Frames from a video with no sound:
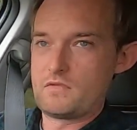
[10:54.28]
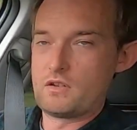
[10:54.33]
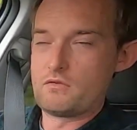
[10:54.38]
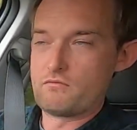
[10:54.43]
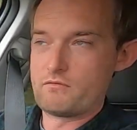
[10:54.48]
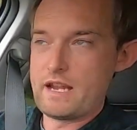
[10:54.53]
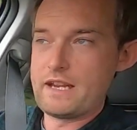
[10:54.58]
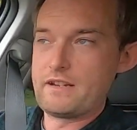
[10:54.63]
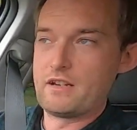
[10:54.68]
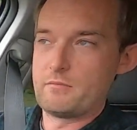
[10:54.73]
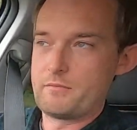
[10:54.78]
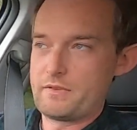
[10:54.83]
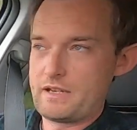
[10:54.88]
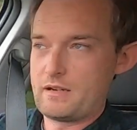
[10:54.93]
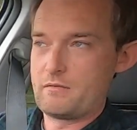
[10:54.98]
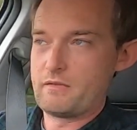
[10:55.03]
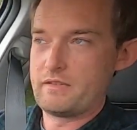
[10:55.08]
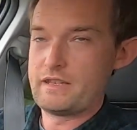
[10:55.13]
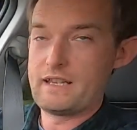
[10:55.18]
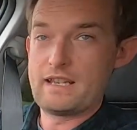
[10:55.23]
right up
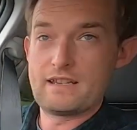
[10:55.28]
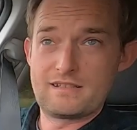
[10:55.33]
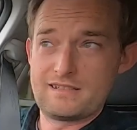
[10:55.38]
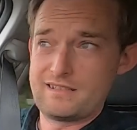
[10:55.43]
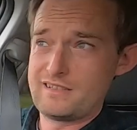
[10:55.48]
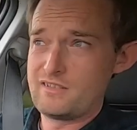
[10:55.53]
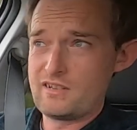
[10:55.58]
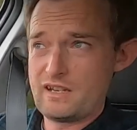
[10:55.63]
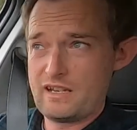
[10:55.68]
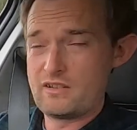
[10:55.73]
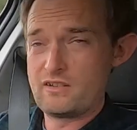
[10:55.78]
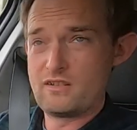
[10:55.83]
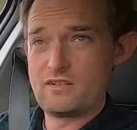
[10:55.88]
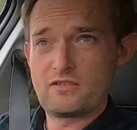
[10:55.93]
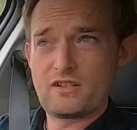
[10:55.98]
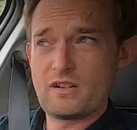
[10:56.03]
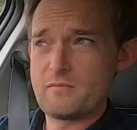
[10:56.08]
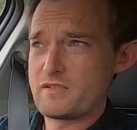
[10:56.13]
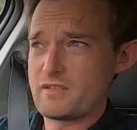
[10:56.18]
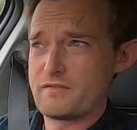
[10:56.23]
there with Tesla, in
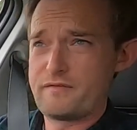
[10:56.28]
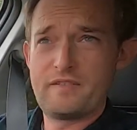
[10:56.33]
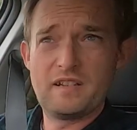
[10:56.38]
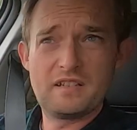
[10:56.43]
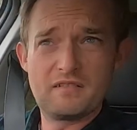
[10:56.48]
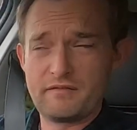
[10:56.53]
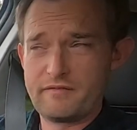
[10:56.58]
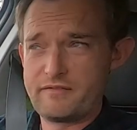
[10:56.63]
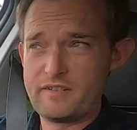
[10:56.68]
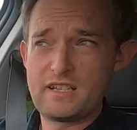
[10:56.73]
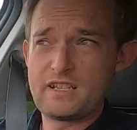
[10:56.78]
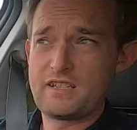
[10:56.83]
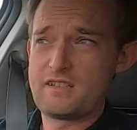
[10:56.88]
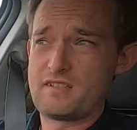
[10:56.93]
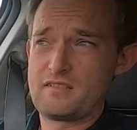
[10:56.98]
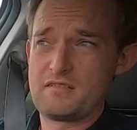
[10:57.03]
terms of fit and finish,